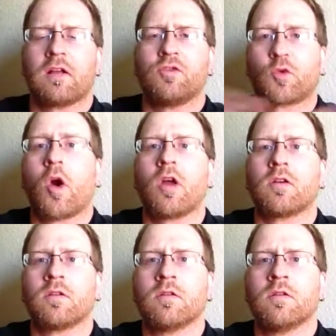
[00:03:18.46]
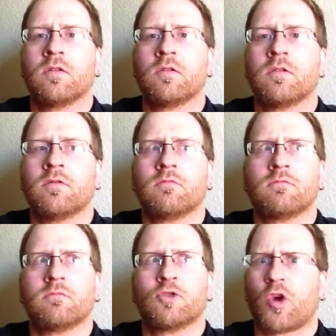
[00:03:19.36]
drawn.
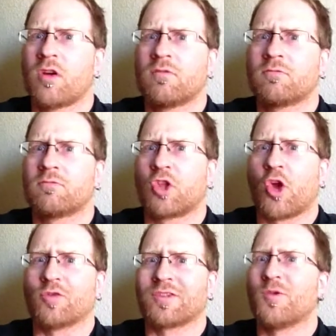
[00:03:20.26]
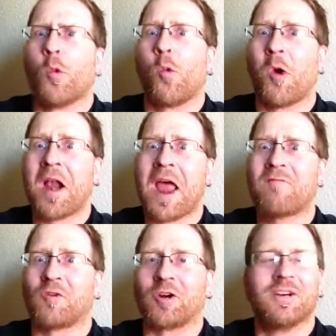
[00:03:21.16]
Drawn? Closed.
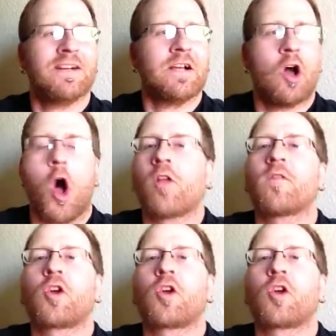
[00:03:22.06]
Whatever. All the